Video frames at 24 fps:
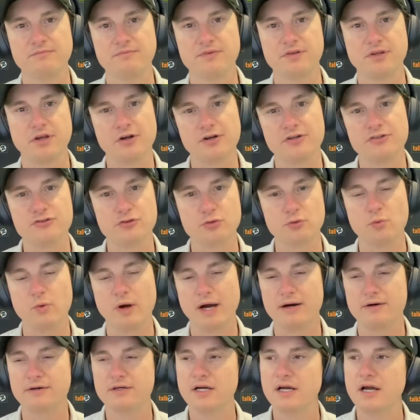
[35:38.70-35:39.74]
going to do
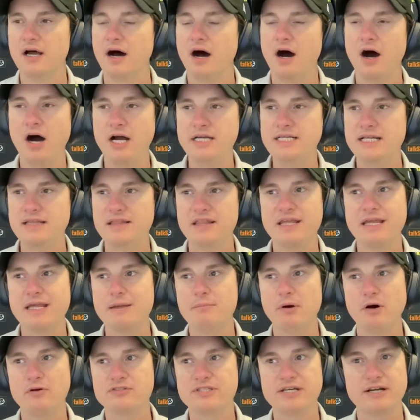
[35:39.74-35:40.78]
well. I didn't think he
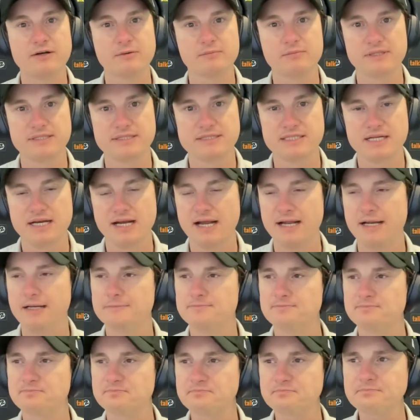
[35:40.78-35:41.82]
bowled terribly today,
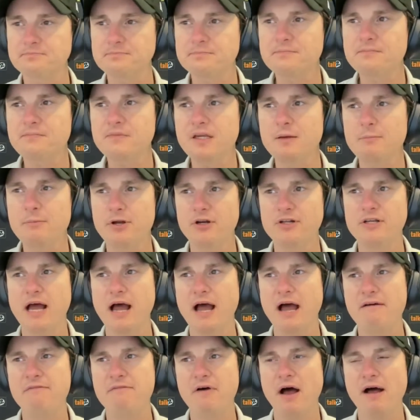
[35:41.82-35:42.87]
but
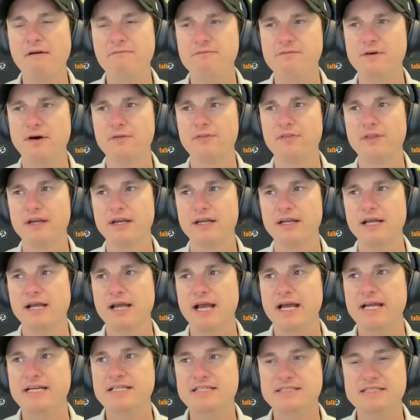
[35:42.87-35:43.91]
I've felt that
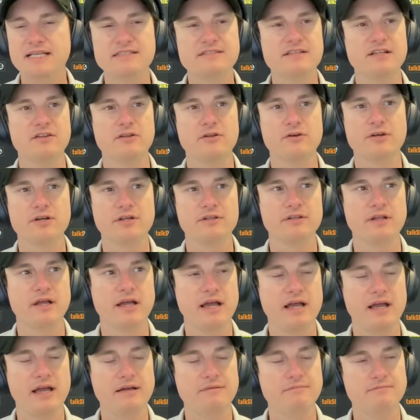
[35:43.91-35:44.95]
he just hasn't
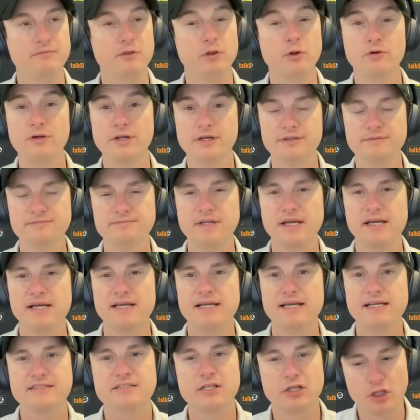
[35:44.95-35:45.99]

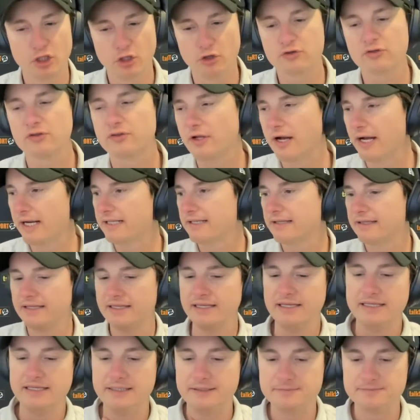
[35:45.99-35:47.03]
He hasn't looked like
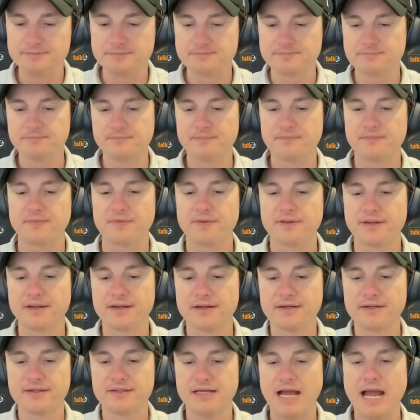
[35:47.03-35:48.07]
the
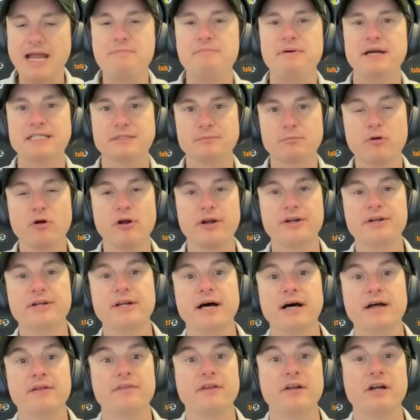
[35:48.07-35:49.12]
apex
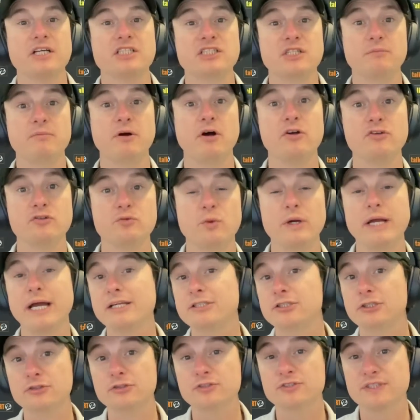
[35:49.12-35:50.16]
predator that I suppose we are
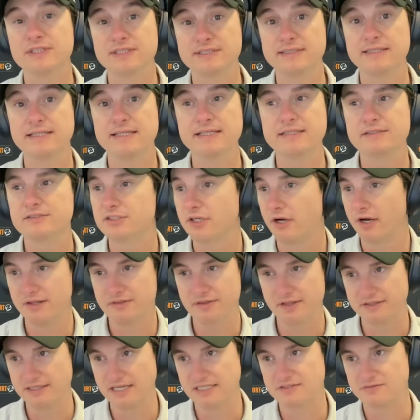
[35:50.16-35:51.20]
used to seeing. So I
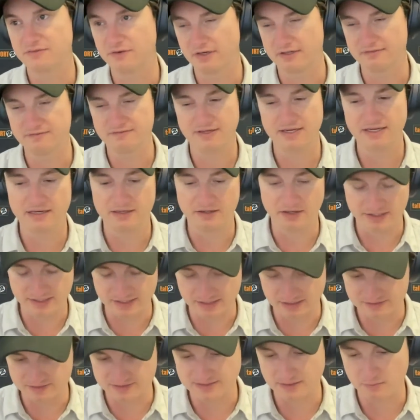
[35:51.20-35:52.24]
think that's very fair, and I can
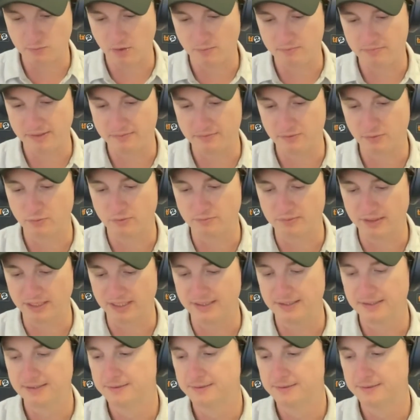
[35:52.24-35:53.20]
understand why people would be